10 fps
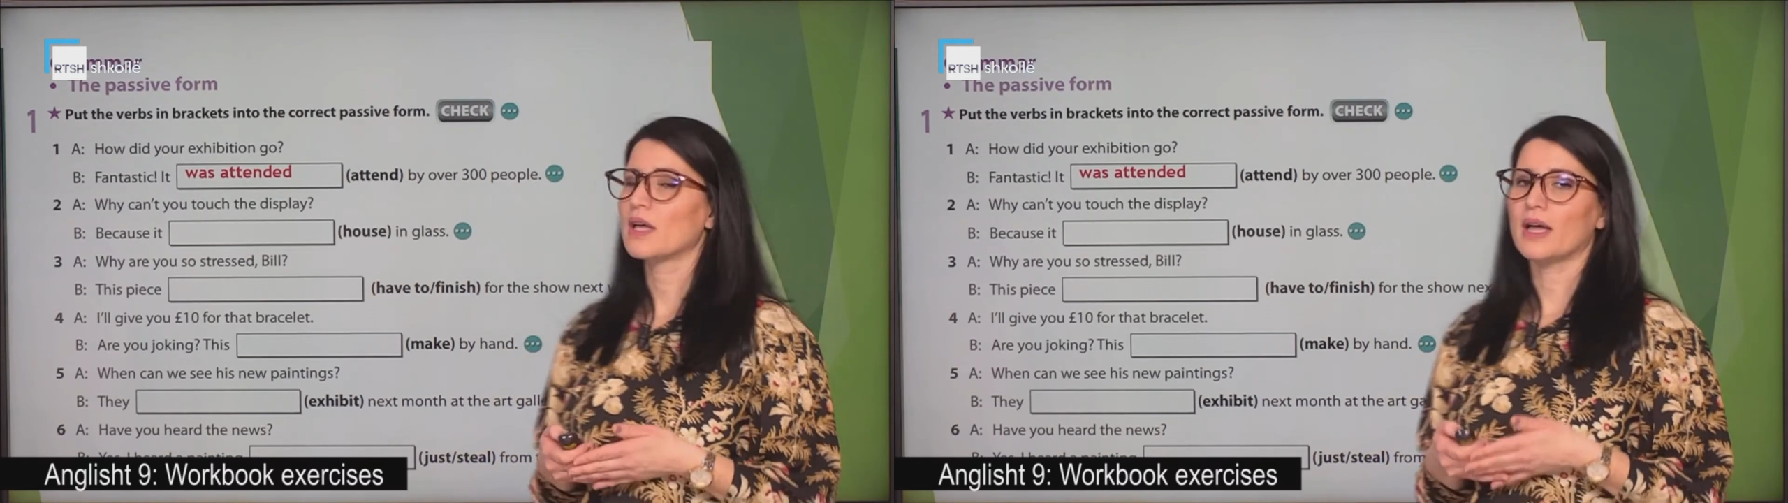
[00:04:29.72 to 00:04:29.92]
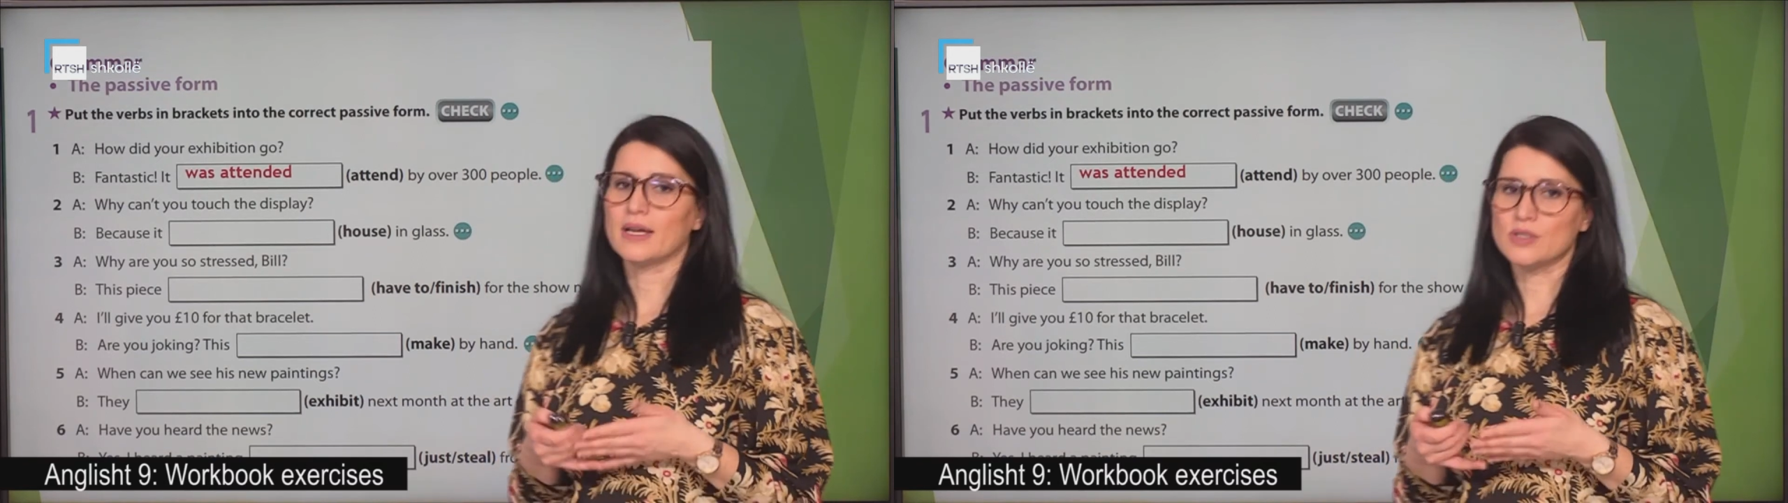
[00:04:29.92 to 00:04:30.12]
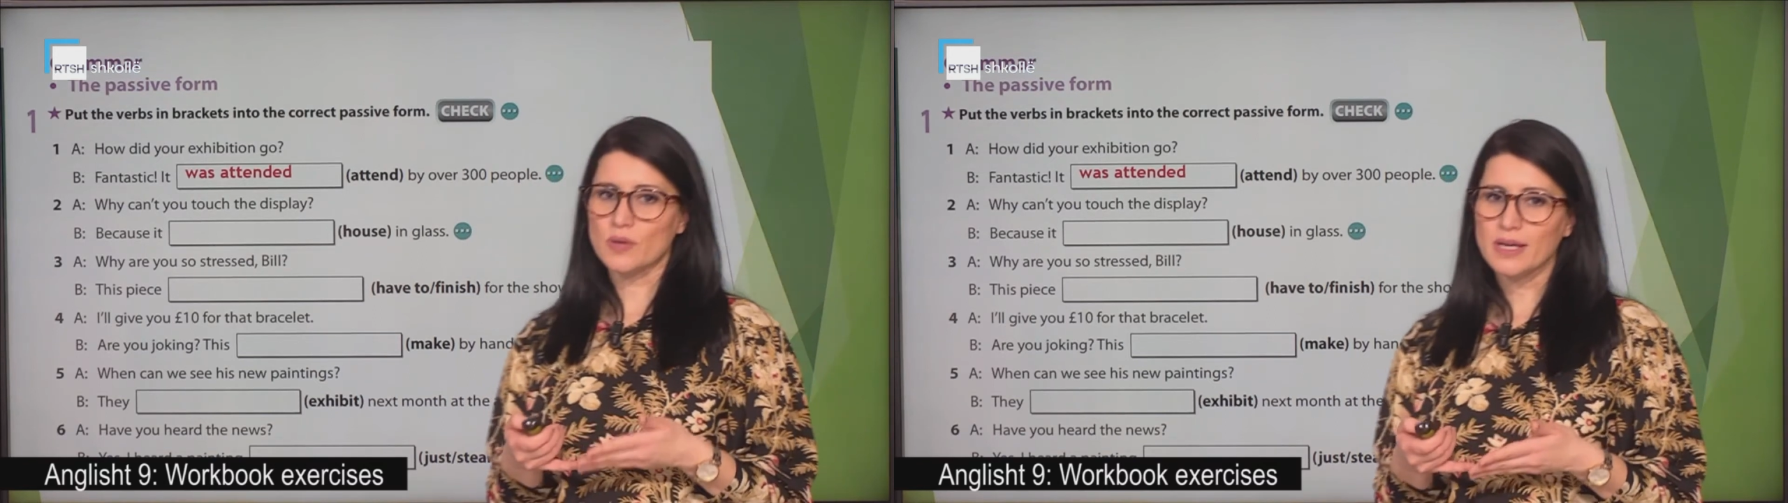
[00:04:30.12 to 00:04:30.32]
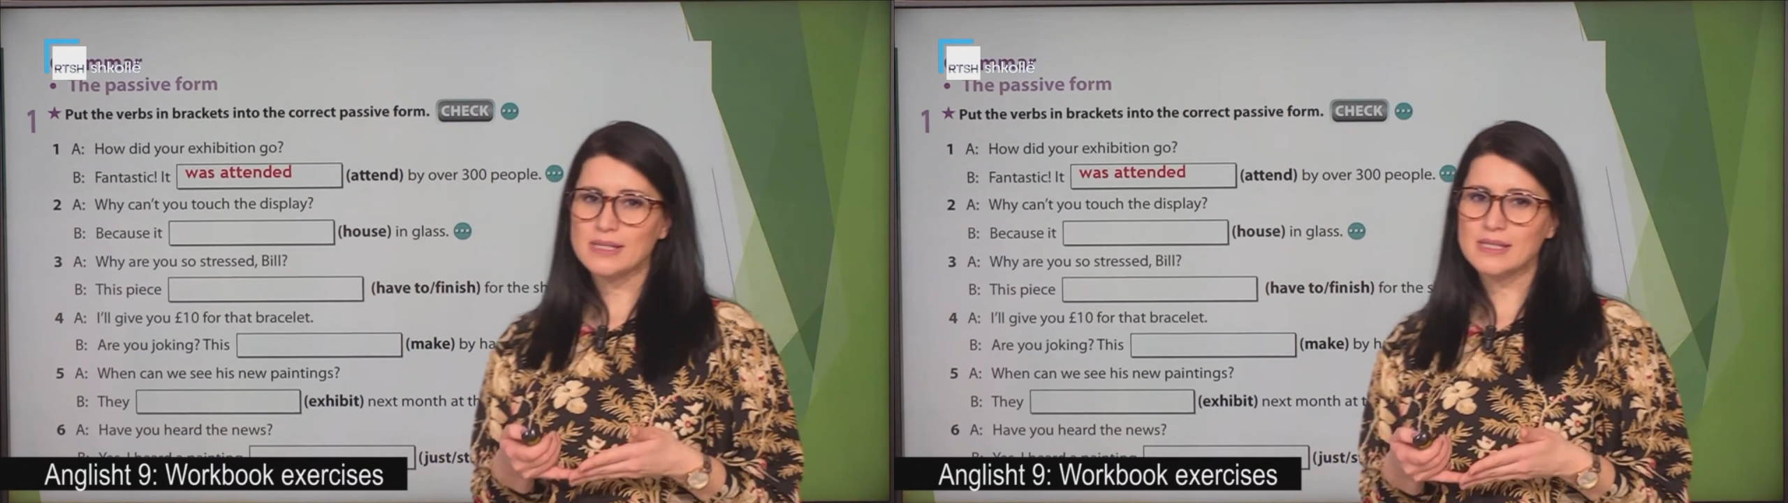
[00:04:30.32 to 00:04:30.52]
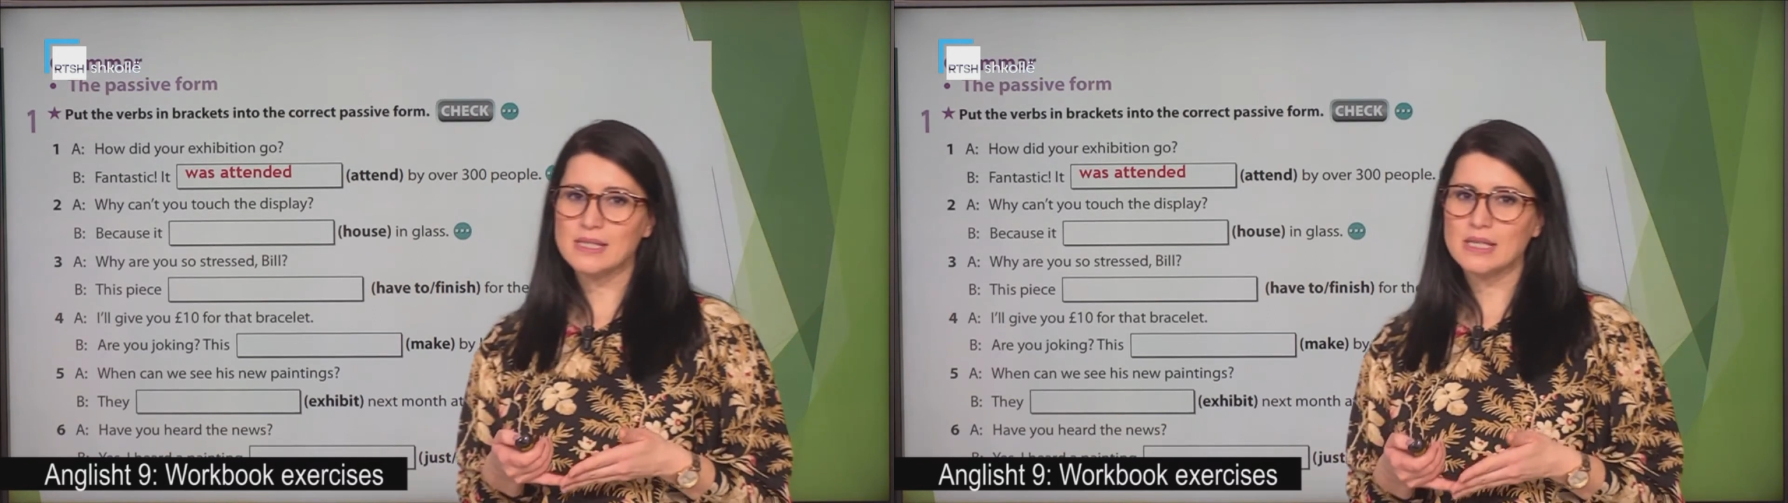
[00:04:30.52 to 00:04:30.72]
As you can
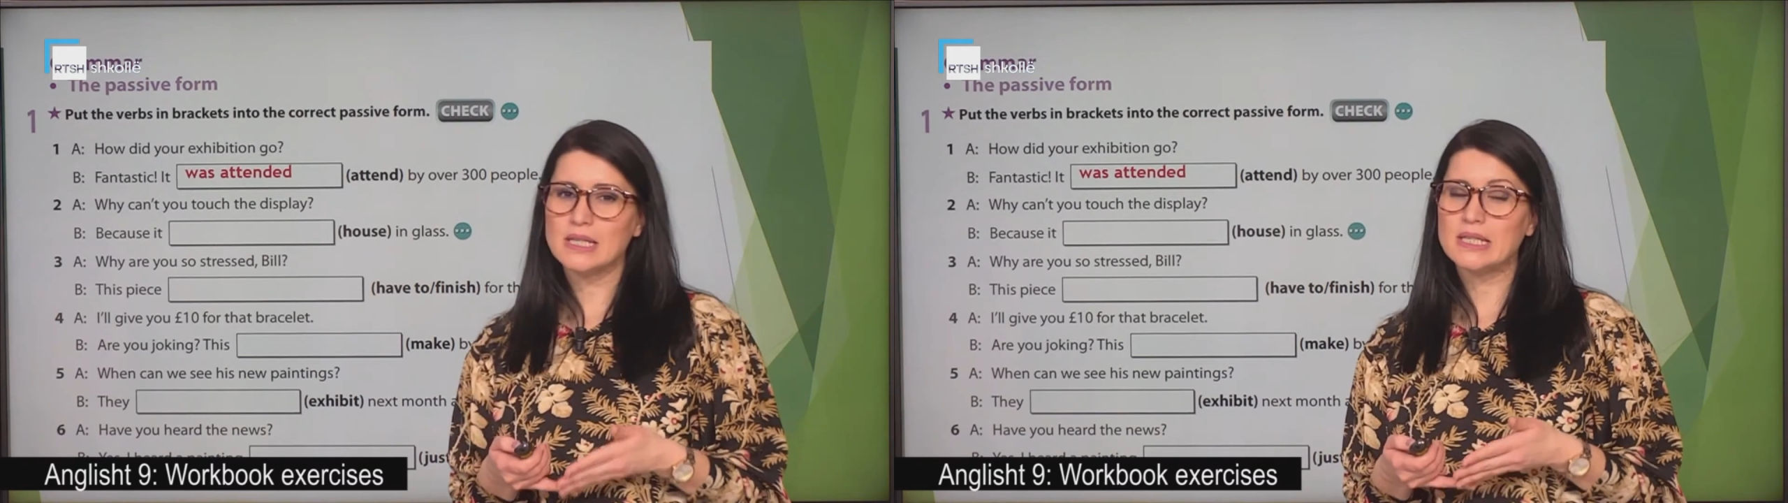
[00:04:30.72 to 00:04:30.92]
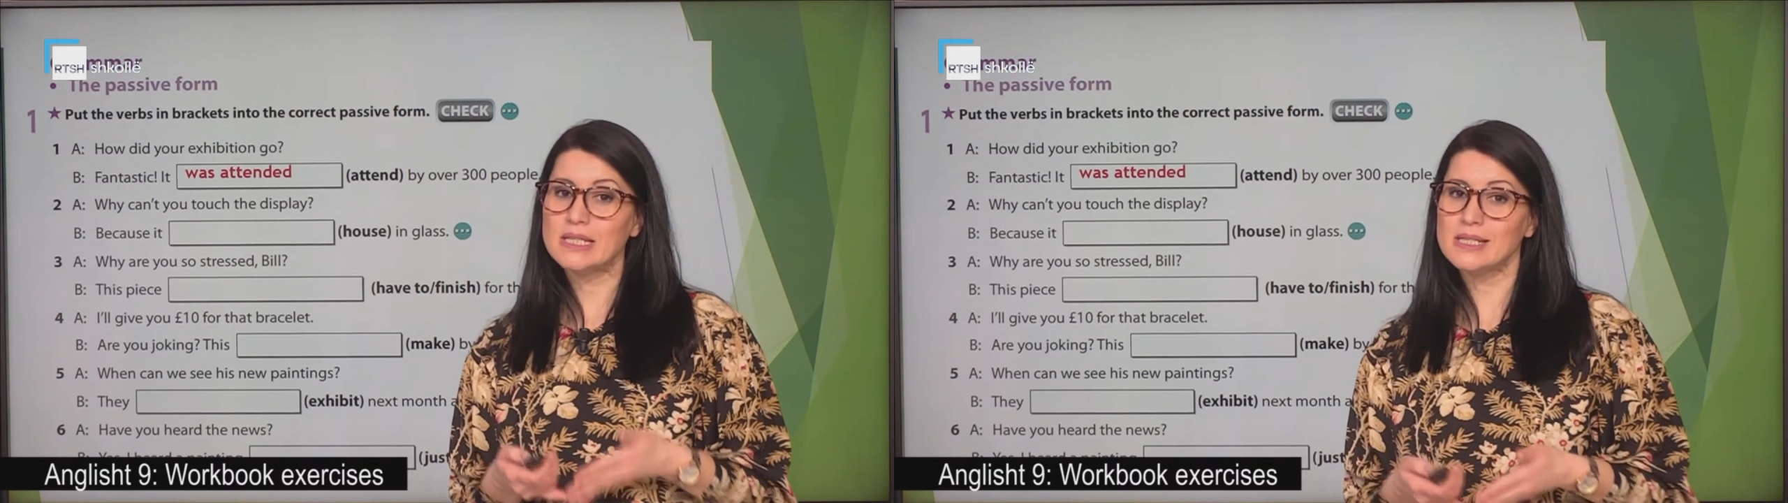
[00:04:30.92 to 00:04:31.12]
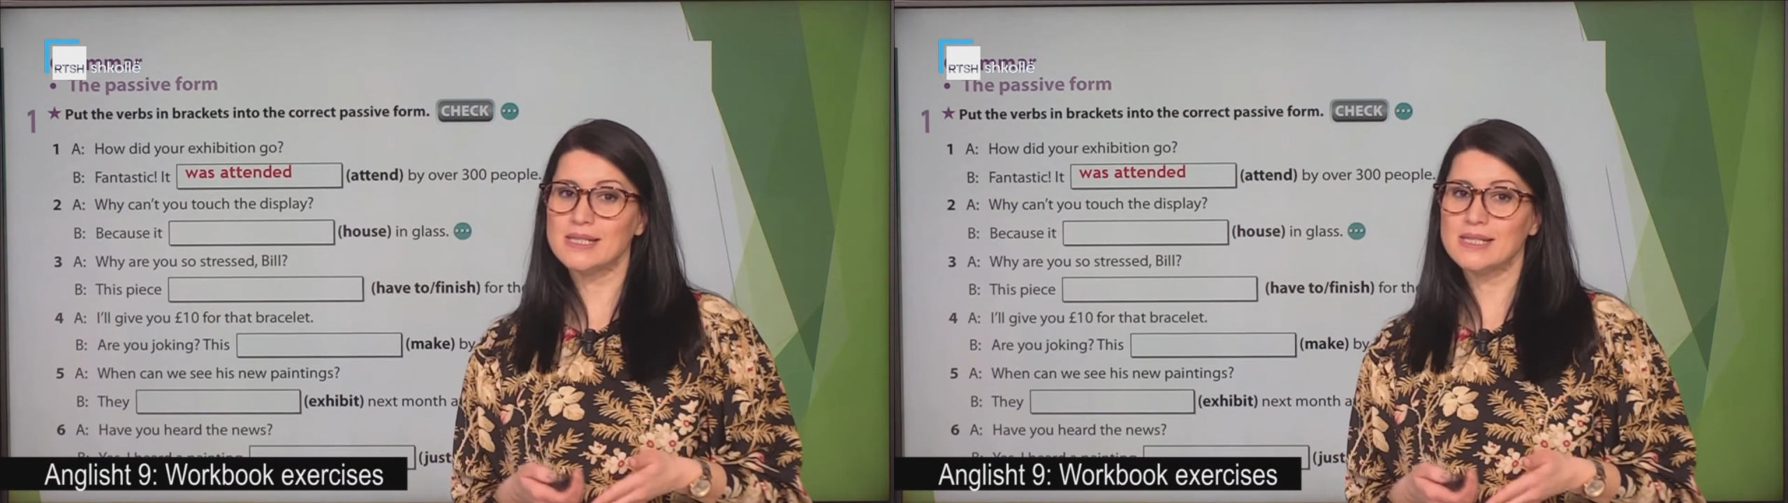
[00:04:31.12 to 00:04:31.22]
see, this